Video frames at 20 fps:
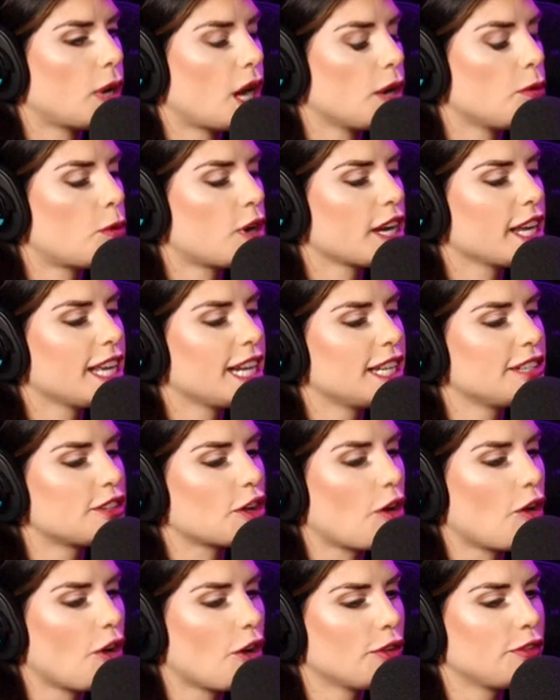I want to get into
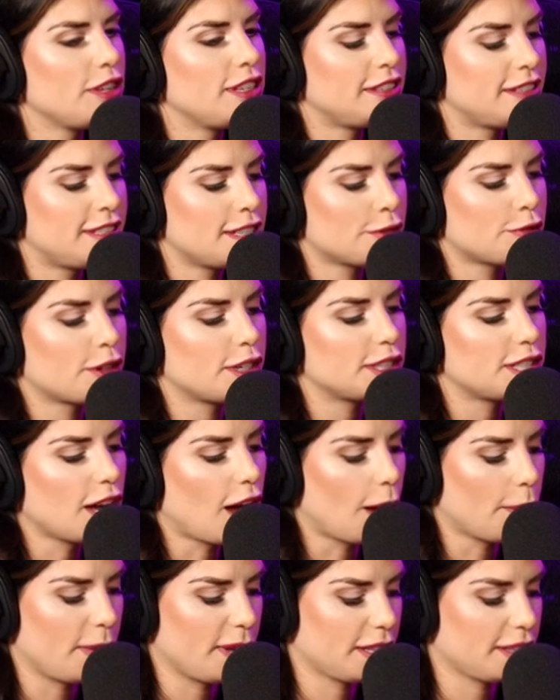all these different
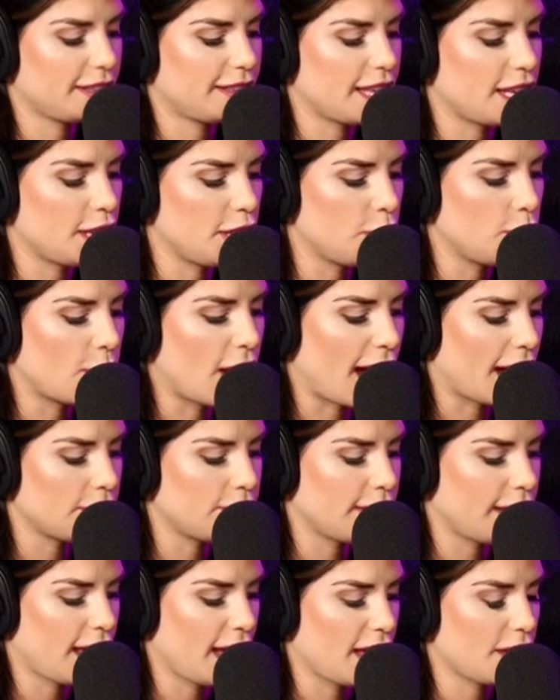topics that you
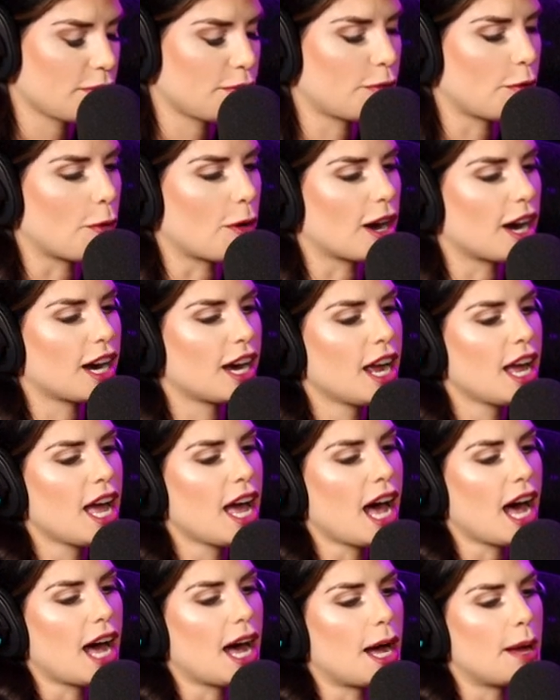advocate for.
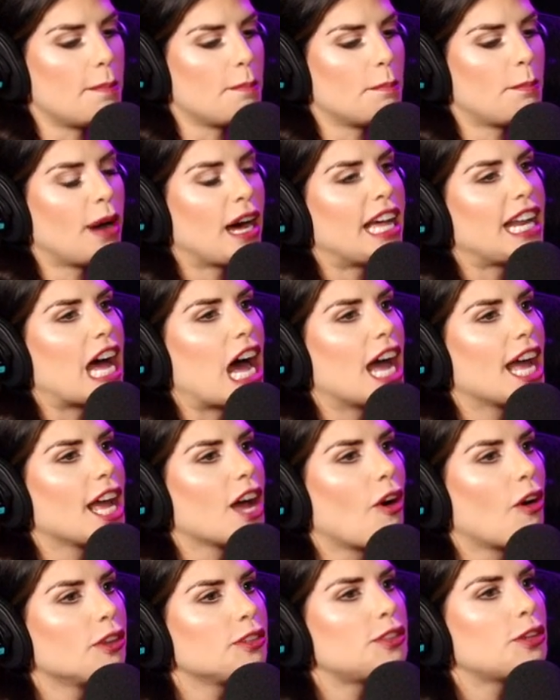Um, but I
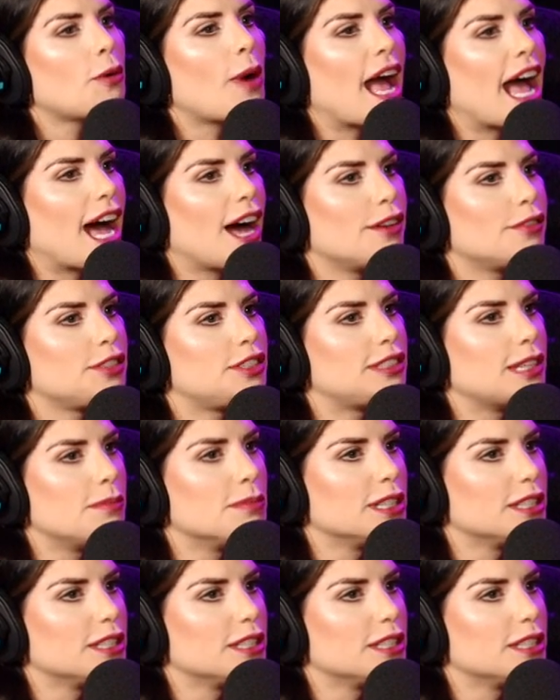also have some